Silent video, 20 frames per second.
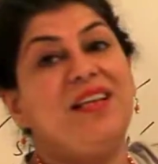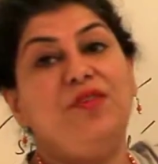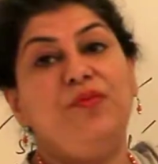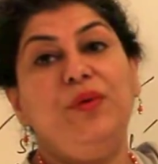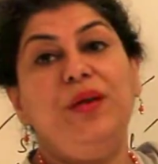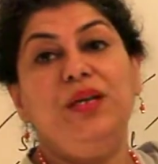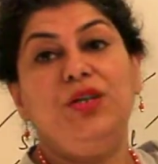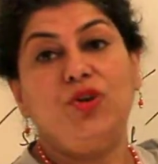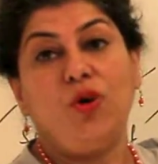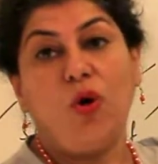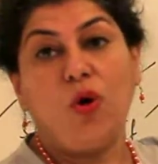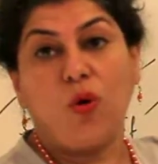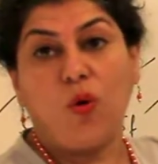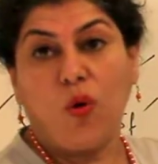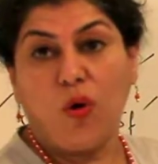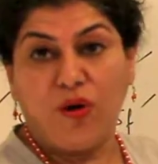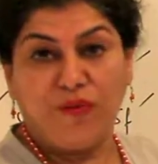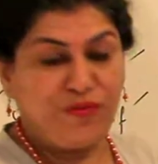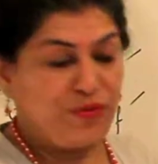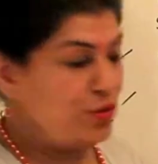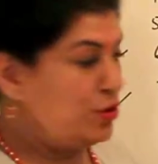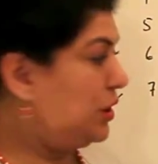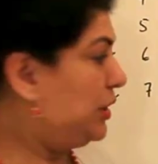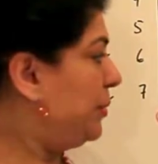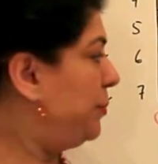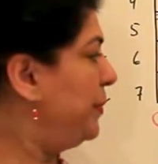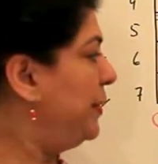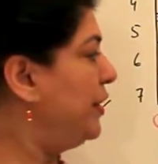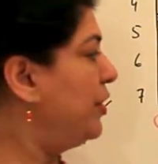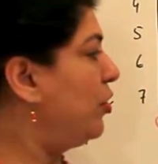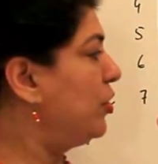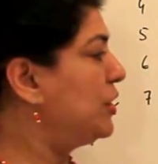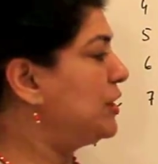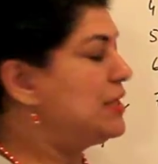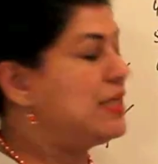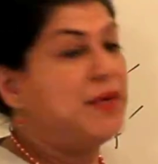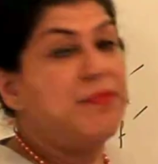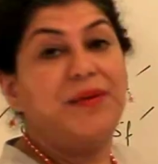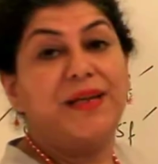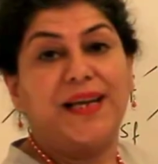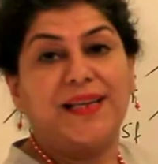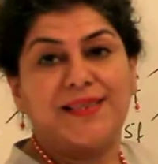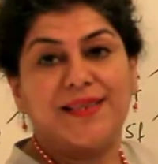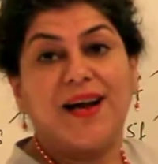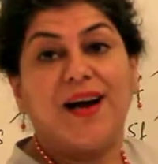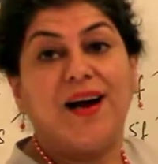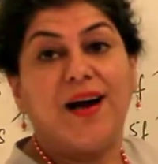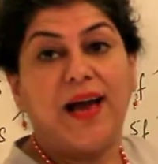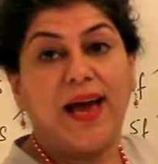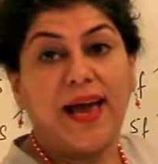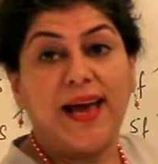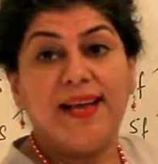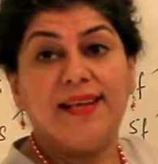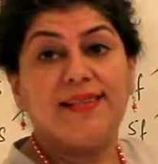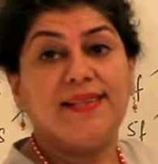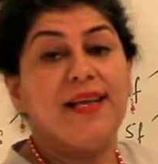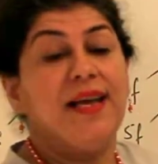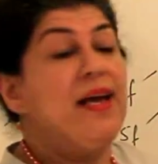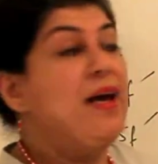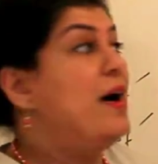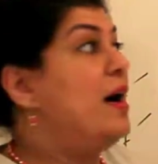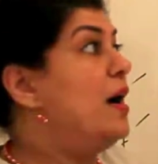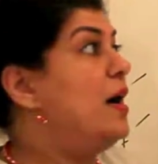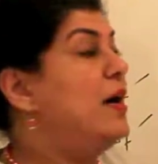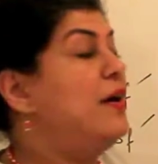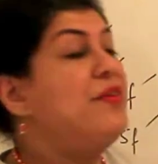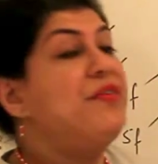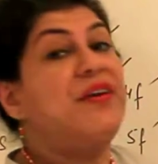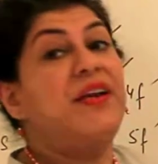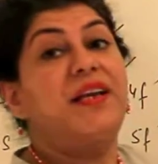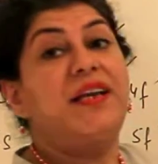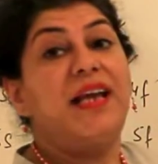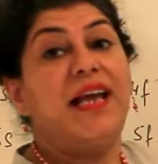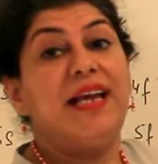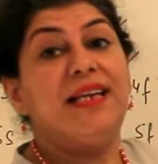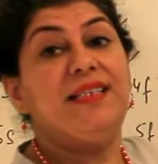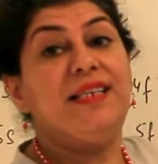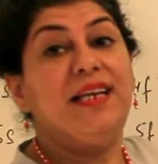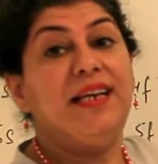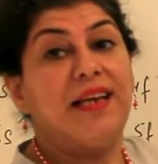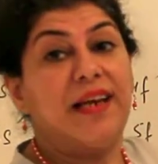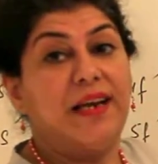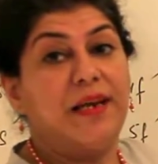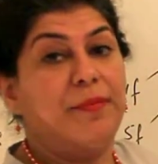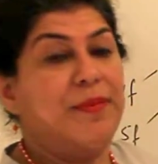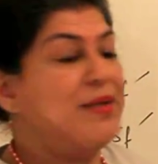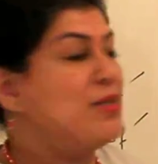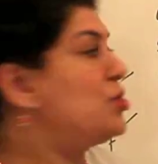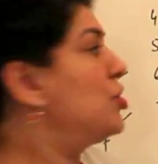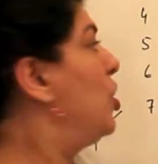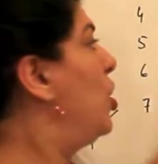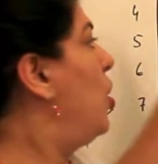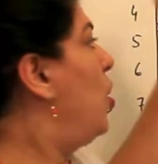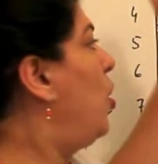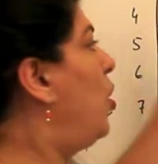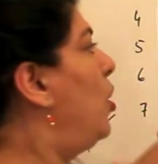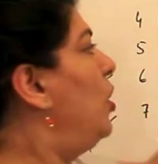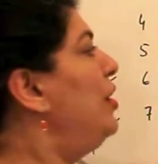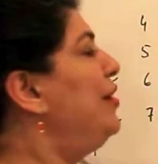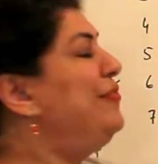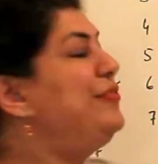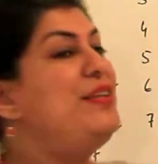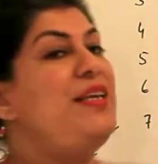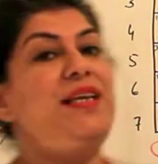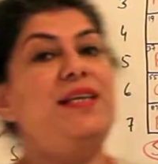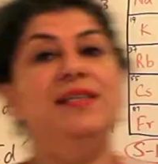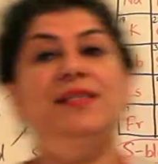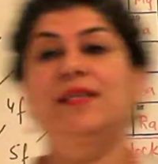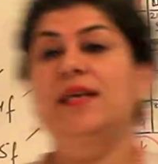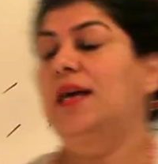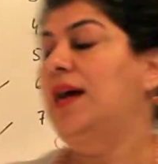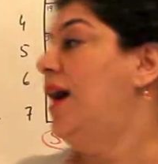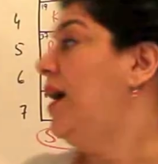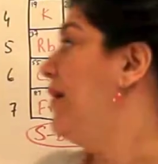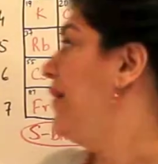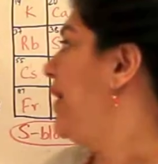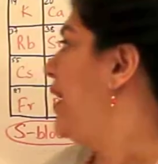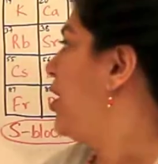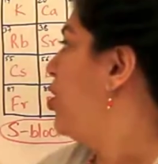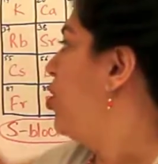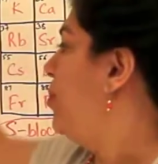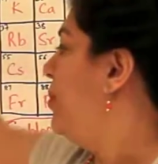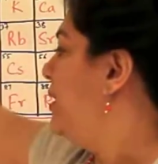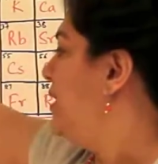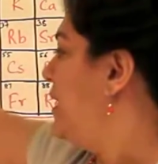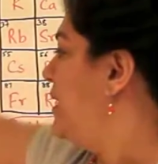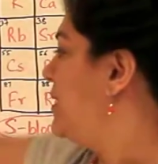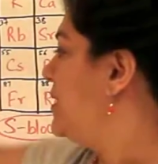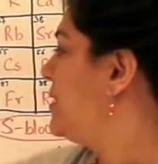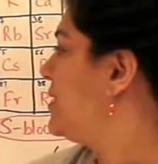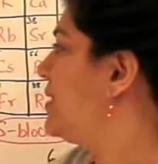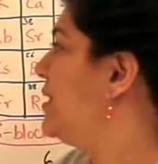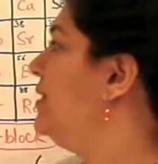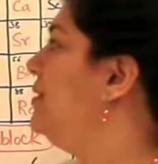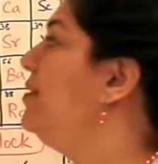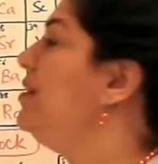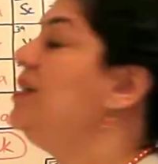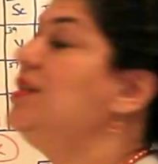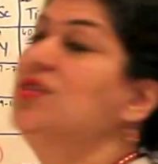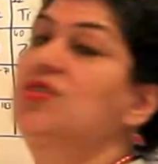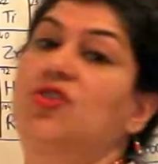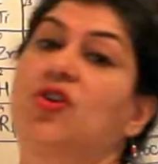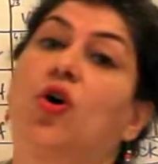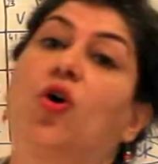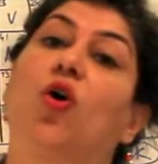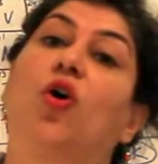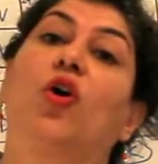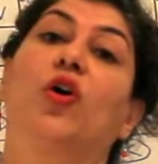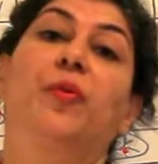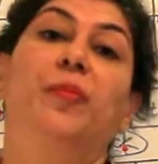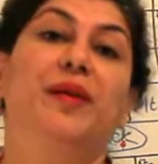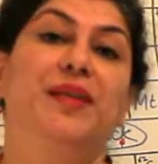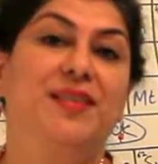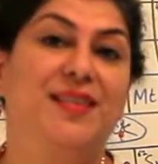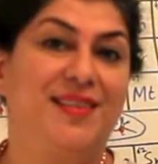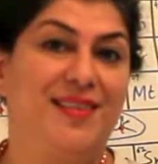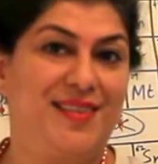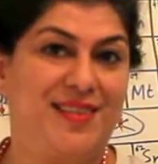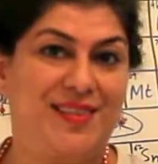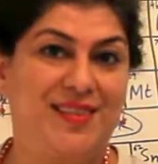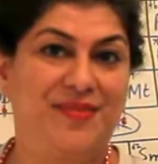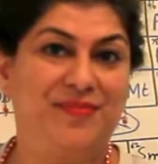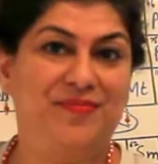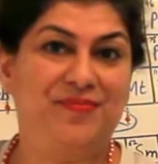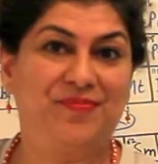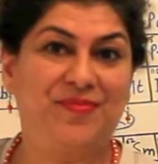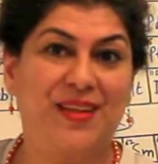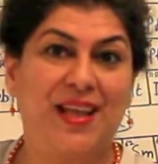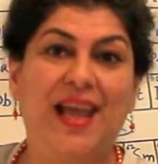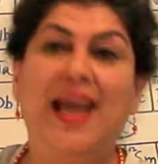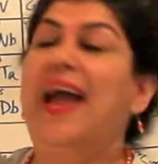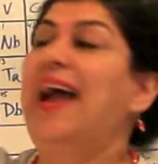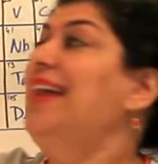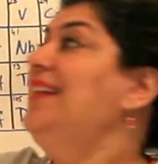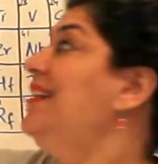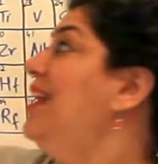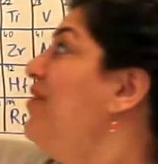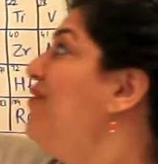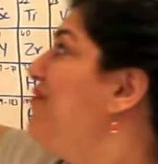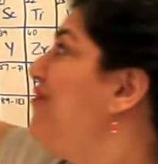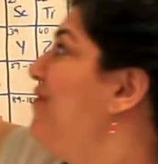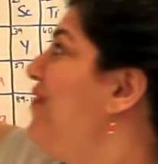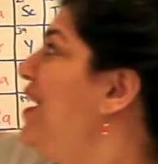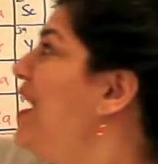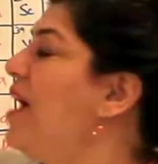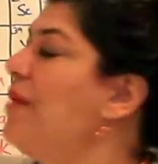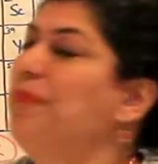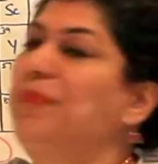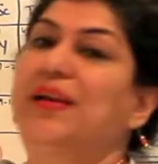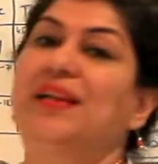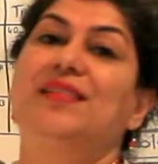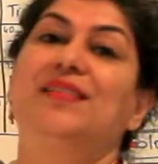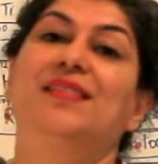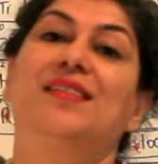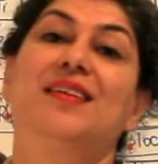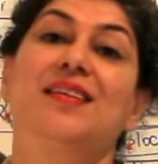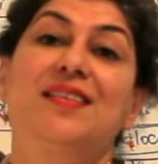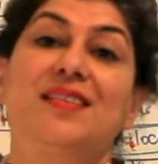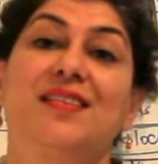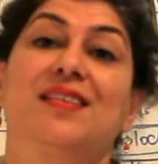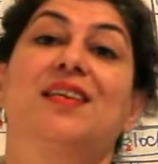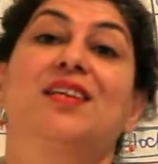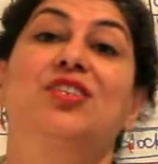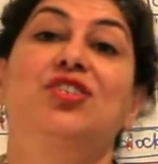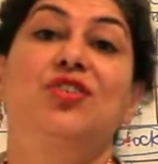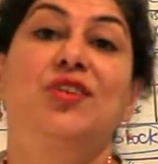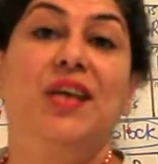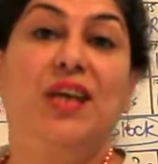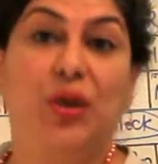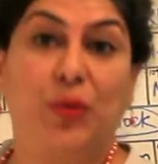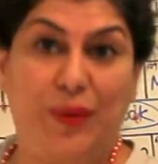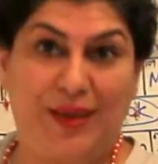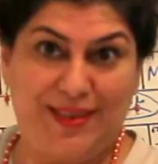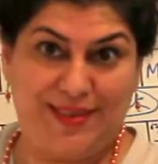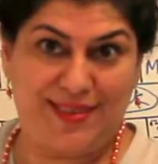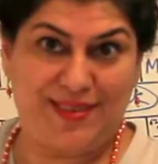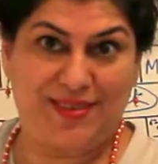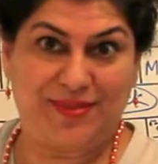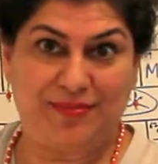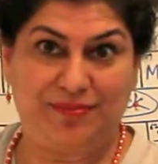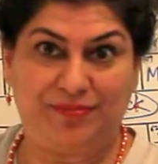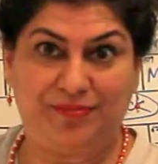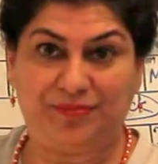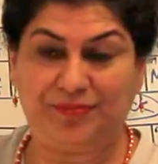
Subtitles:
that we talk of today, the periodic table has 118 elements. All of these are accommodated in these orbitals. And they fill up in this sequence.